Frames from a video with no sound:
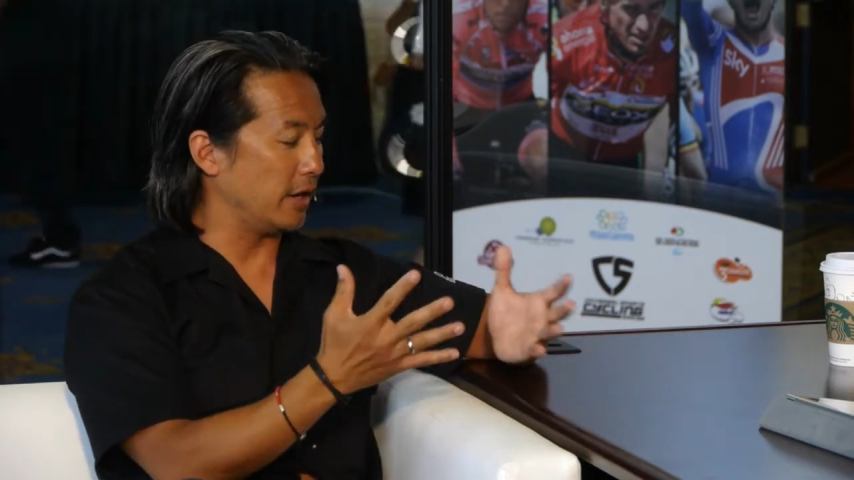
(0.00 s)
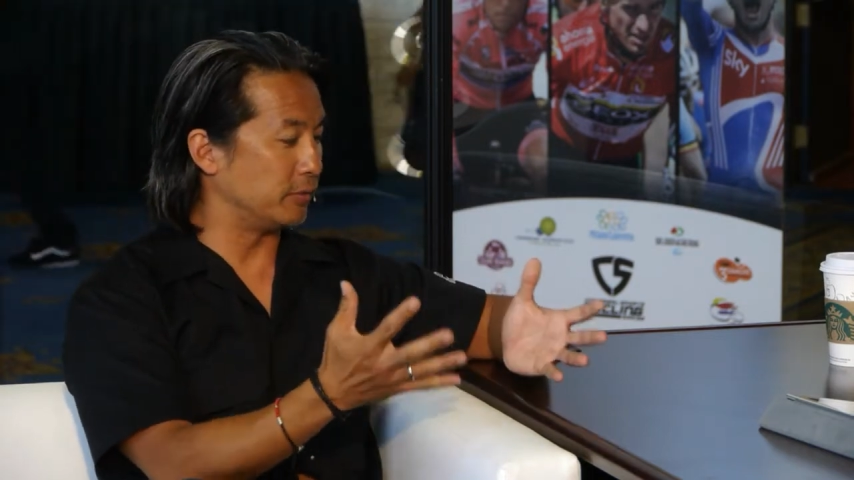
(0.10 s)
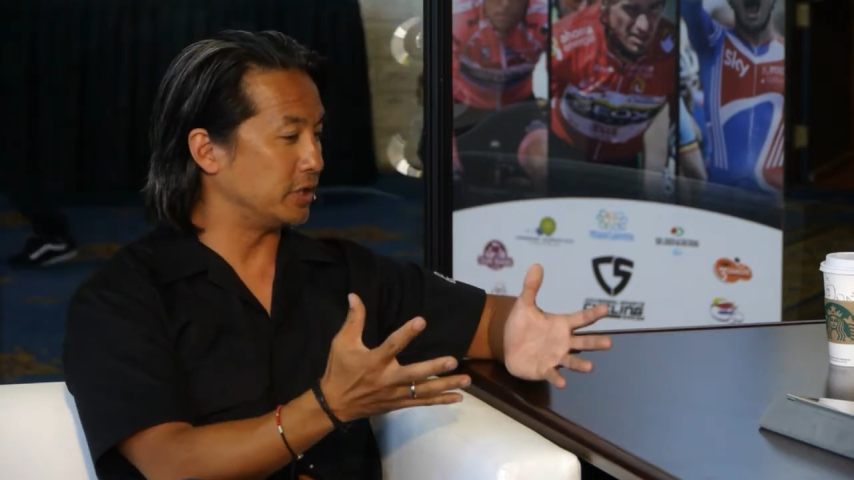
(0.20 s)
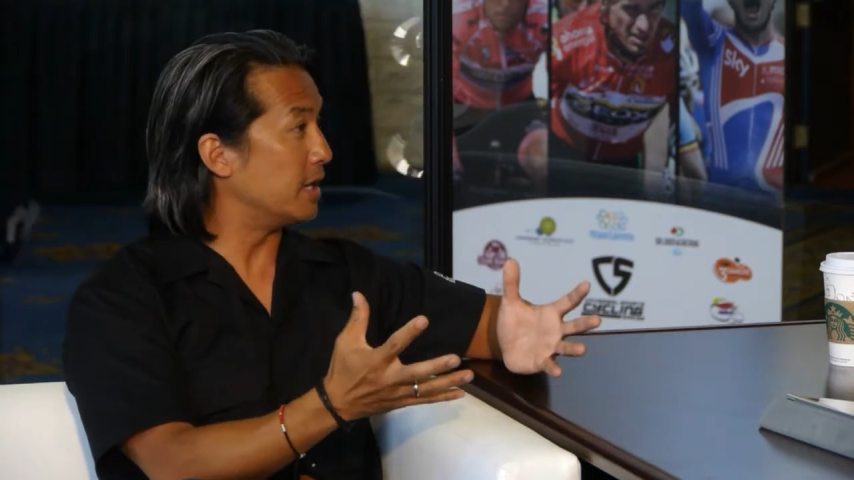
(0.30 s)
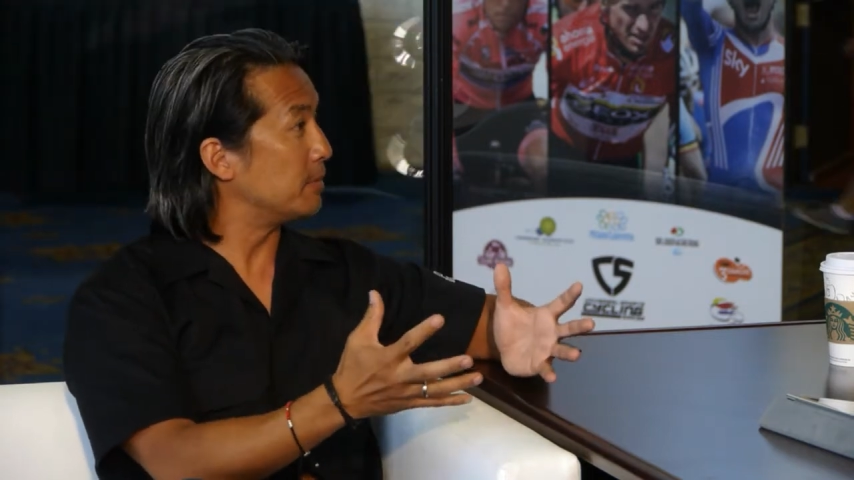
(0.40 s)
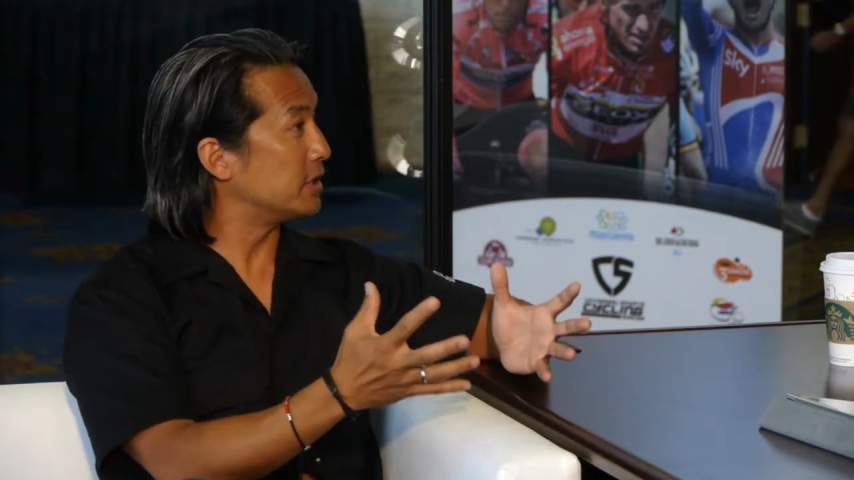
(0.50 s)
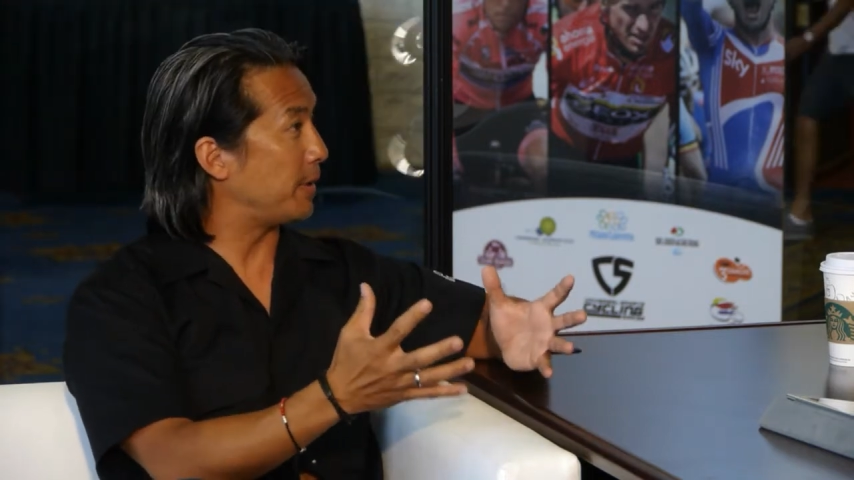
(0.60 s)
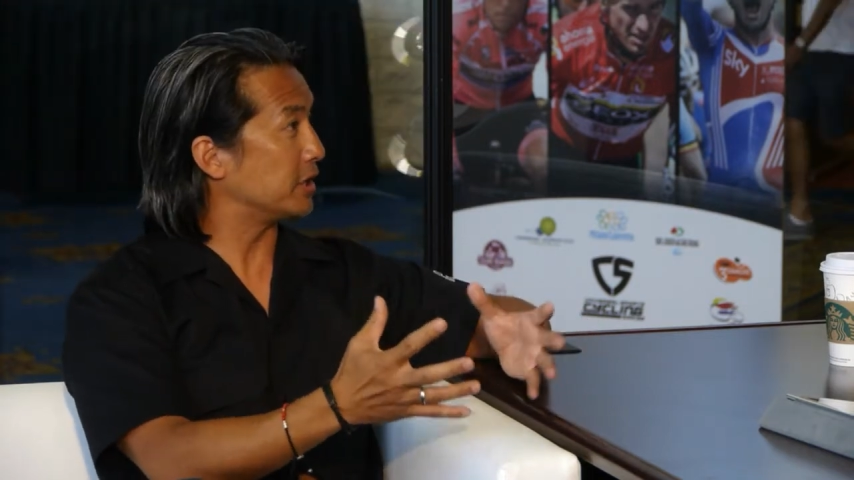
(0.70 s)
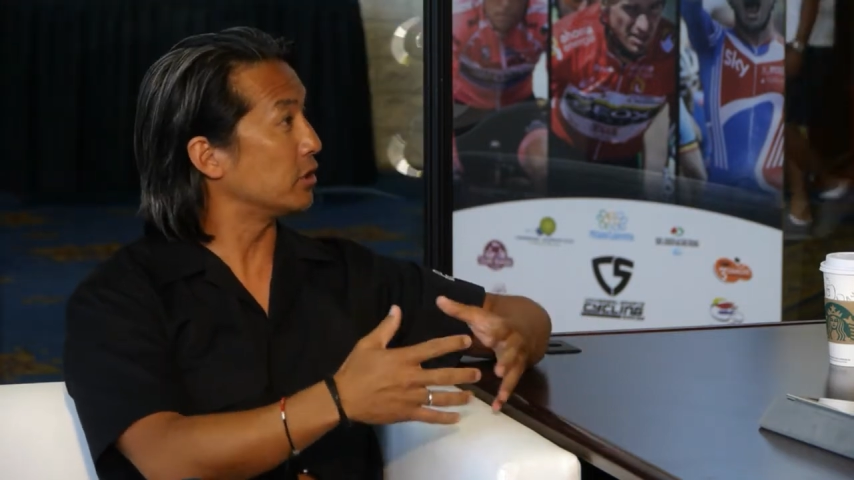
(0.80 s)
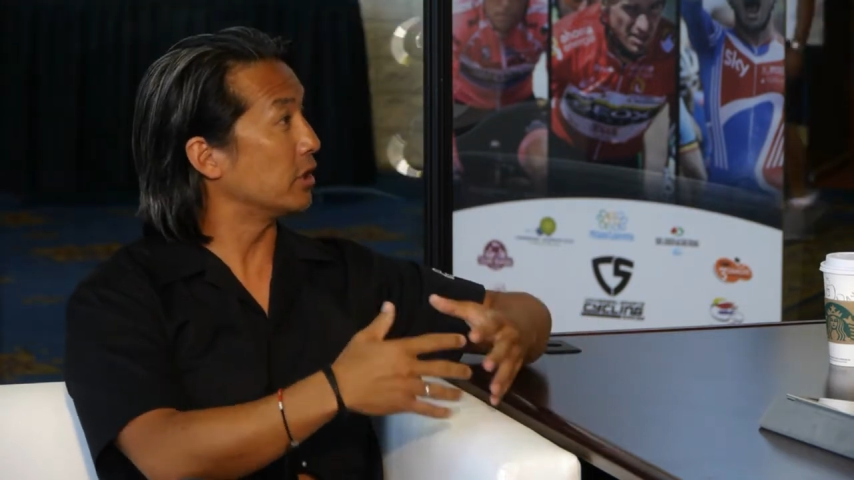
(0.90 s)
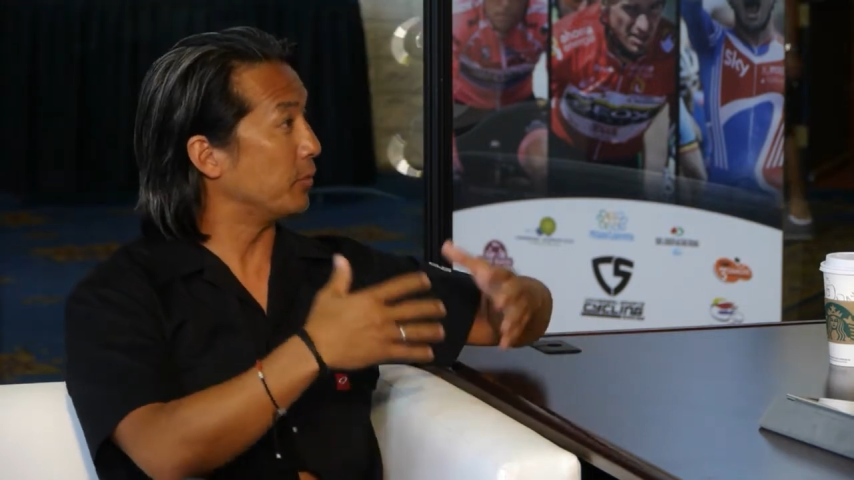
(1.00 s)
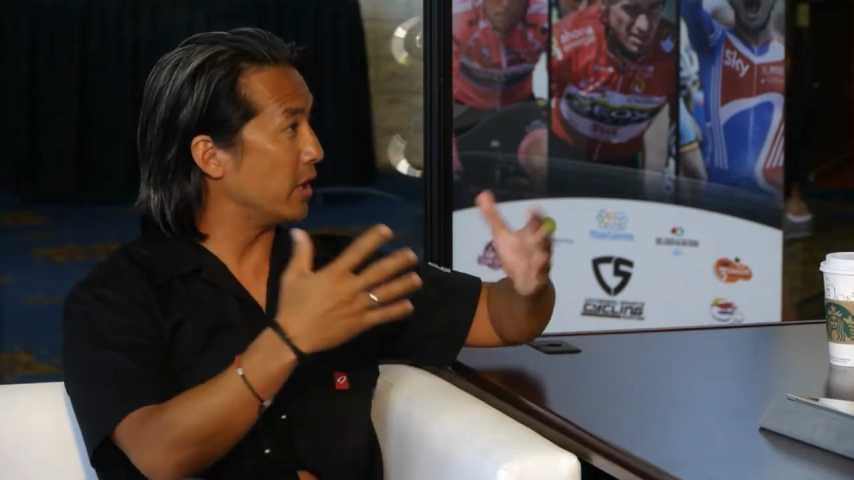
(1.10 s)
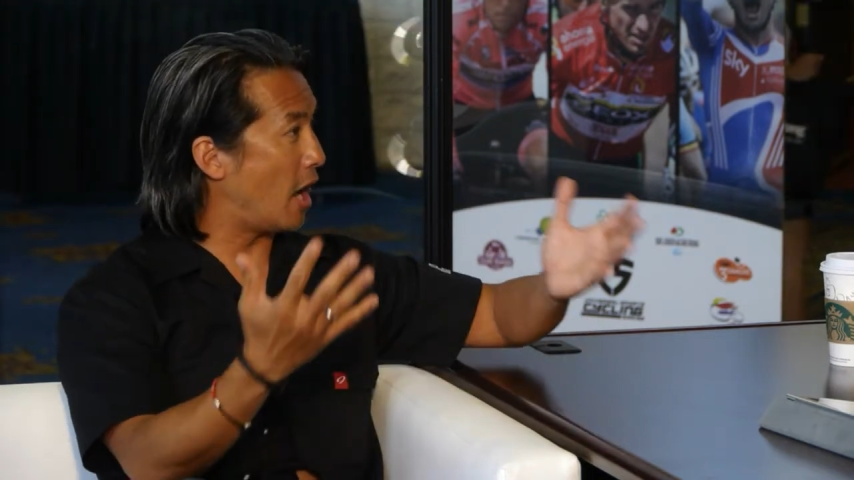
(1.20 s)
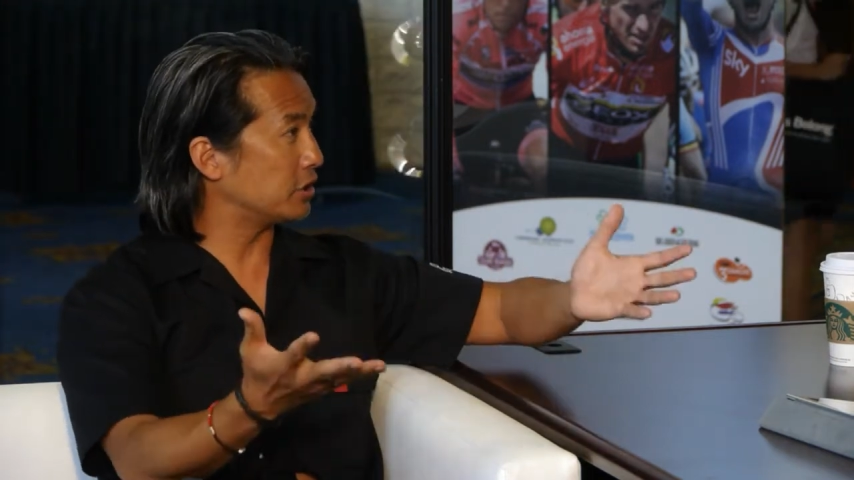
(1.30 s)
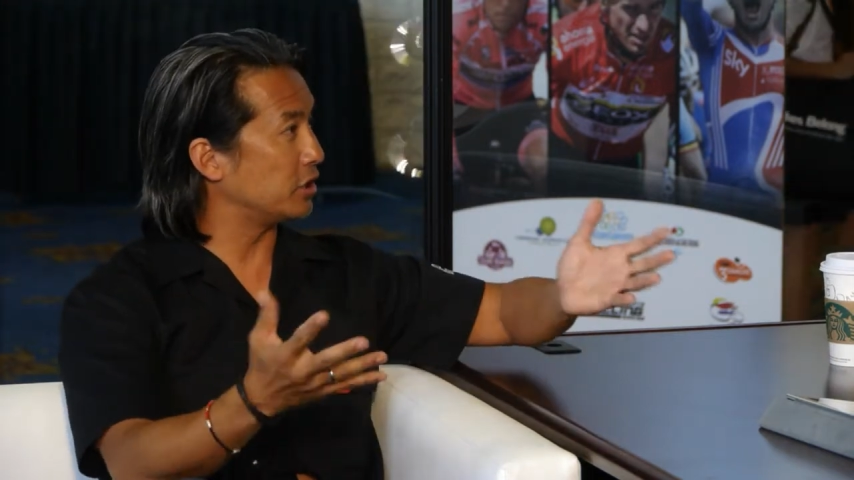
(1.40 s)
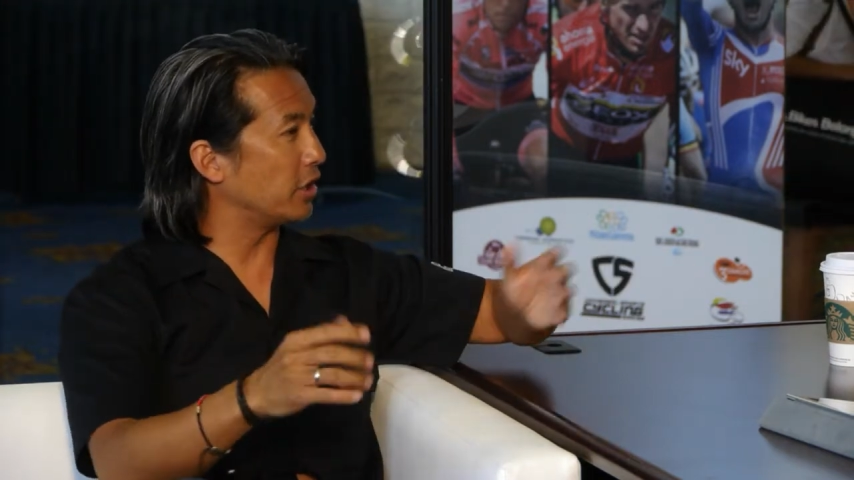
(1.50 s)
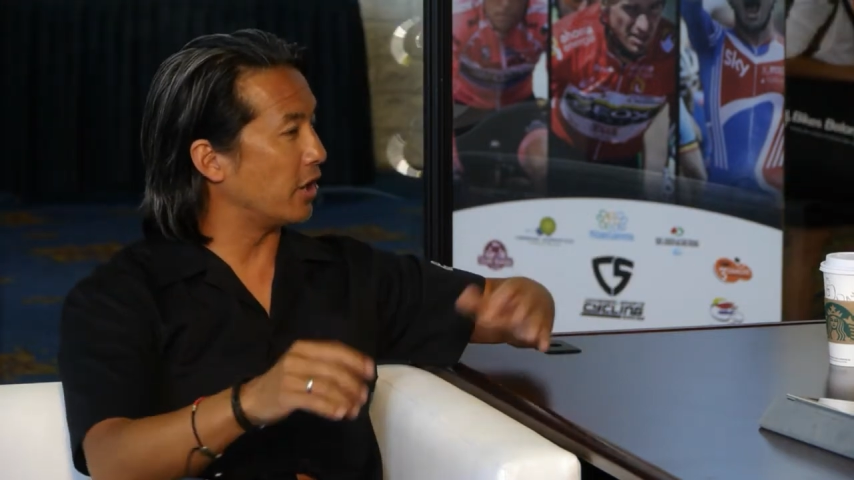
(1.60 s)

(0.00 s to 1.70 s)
it was an IMBA special, and we auctioned